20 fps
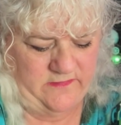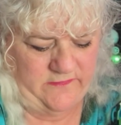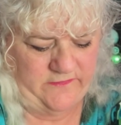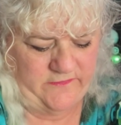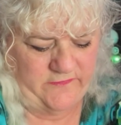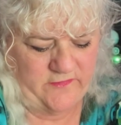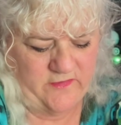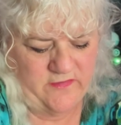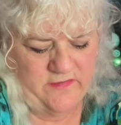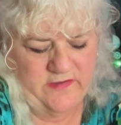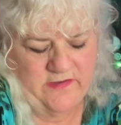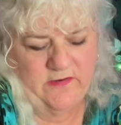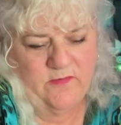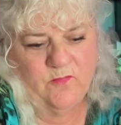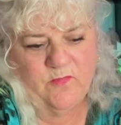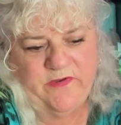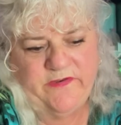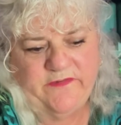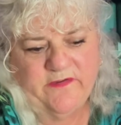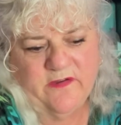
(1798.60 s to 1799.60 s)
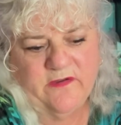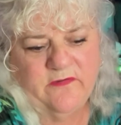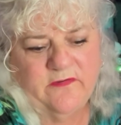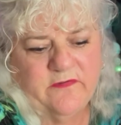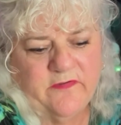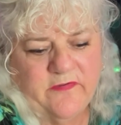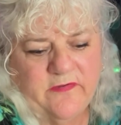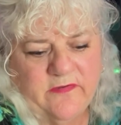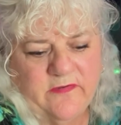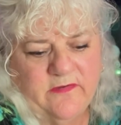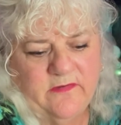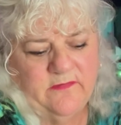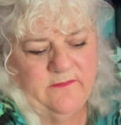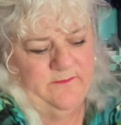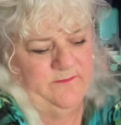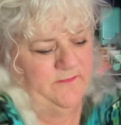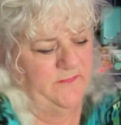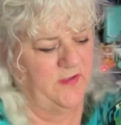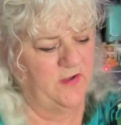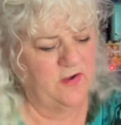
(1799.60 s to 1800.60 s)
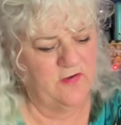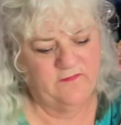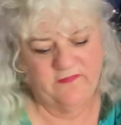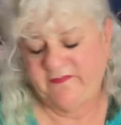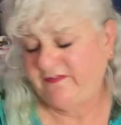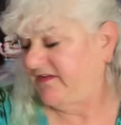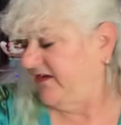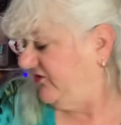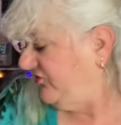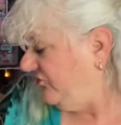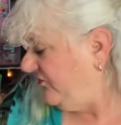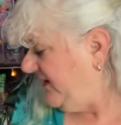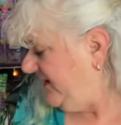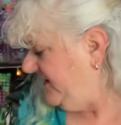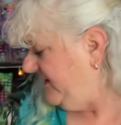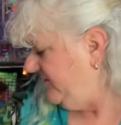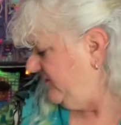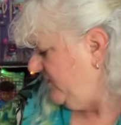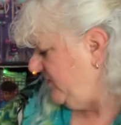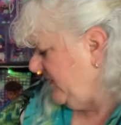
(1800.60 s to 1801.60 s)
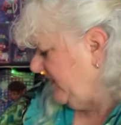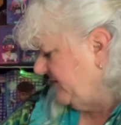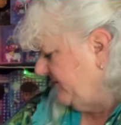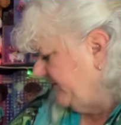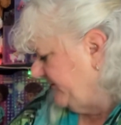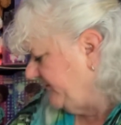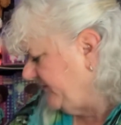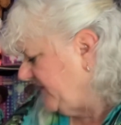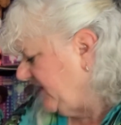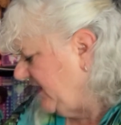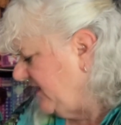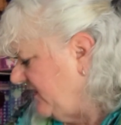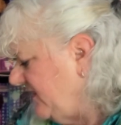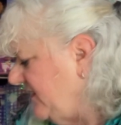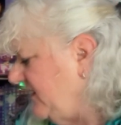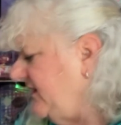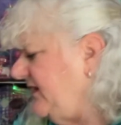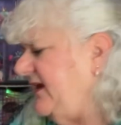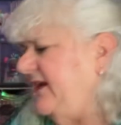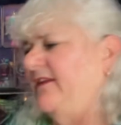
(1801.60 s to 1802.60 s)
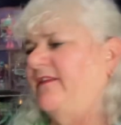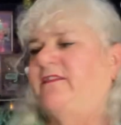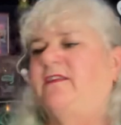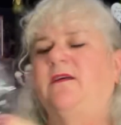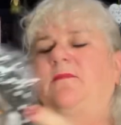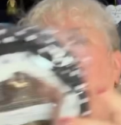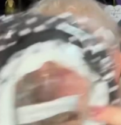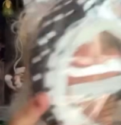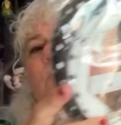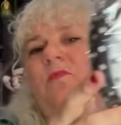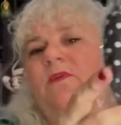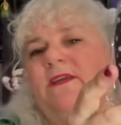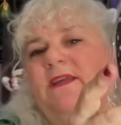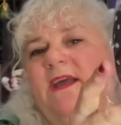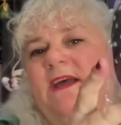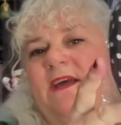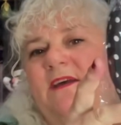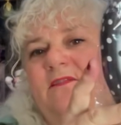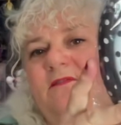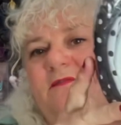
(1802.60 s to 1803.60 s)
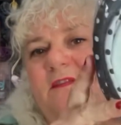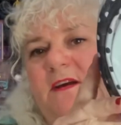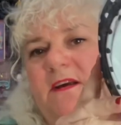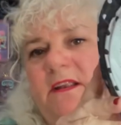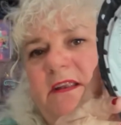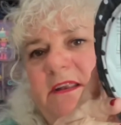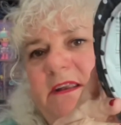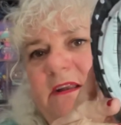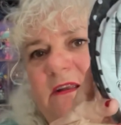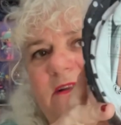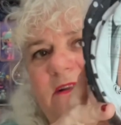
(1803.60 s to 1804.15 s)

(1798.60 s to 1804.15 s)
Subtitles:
so that we don't oversaturate everyone. Next up, we have little